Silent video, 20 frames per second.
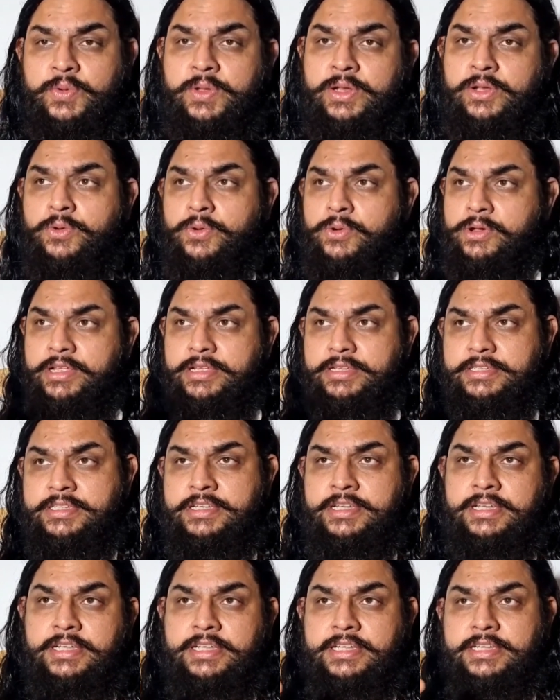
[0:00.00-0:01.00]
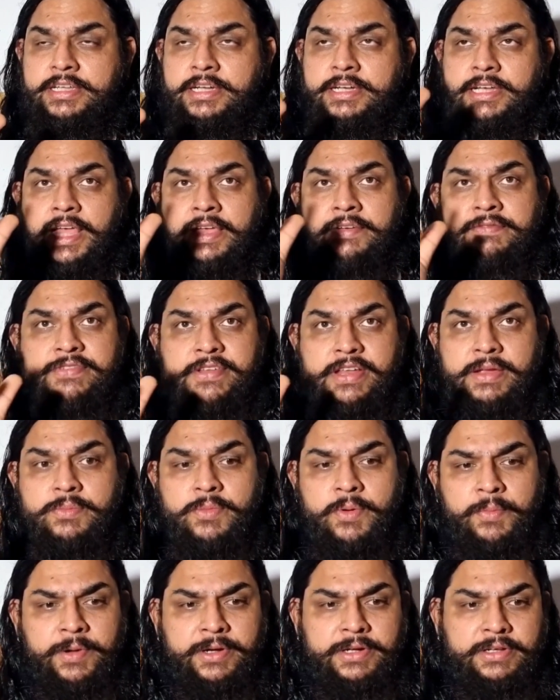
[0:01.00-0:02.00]
you will notice that every
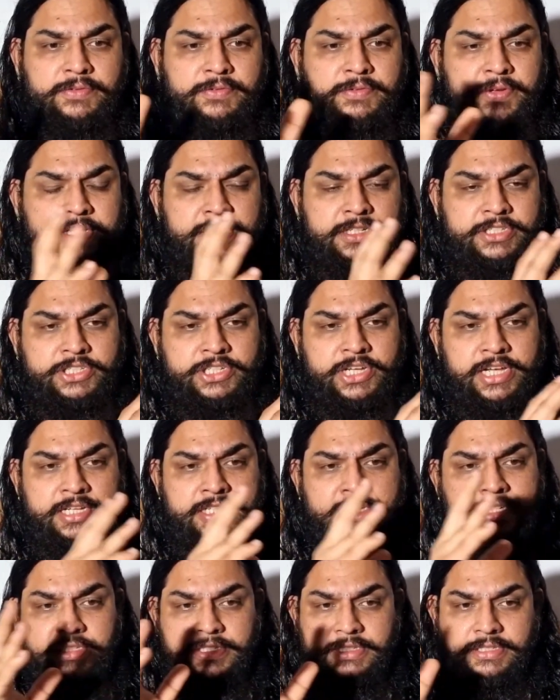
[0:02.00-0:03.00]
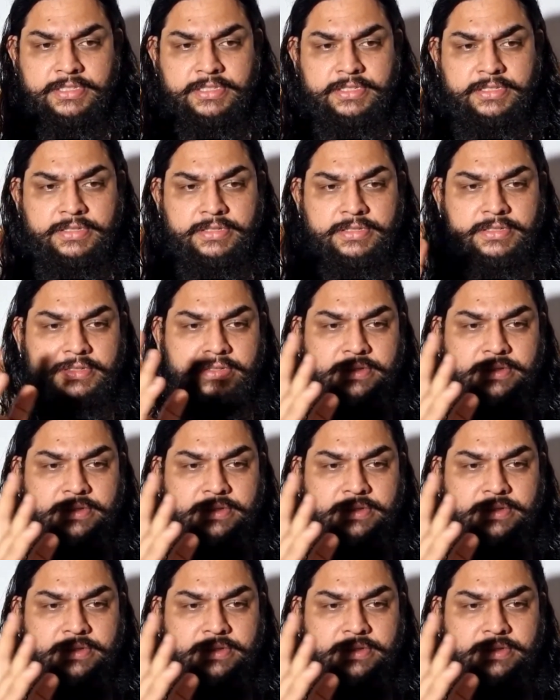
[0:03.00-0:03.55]
moment the wind changes.